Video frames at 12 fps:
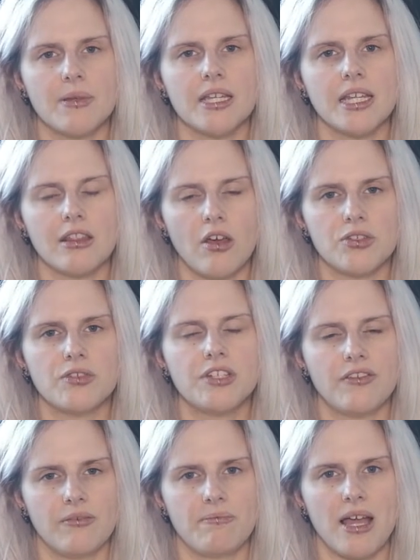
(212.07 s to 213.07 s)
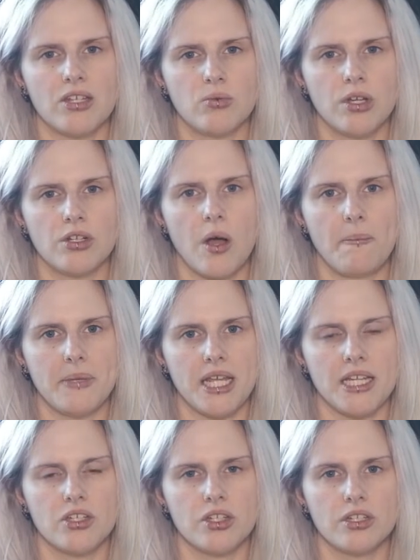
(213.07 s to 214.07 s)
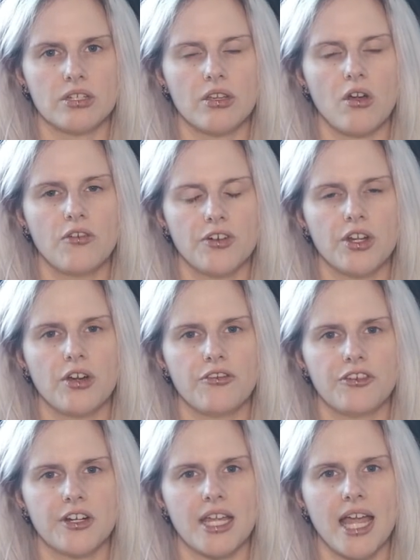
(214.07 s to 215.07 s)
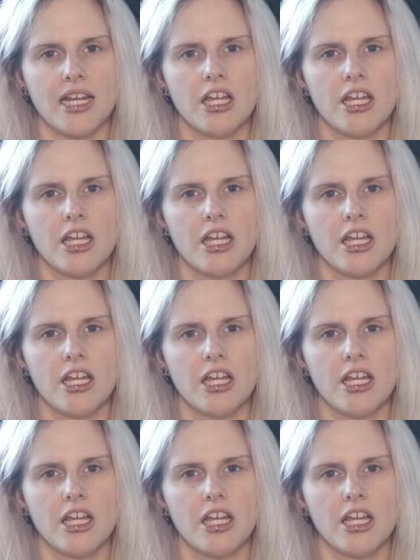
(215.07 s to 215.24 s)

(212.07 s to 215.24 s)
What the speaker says: in lots of different password combinations over and over again,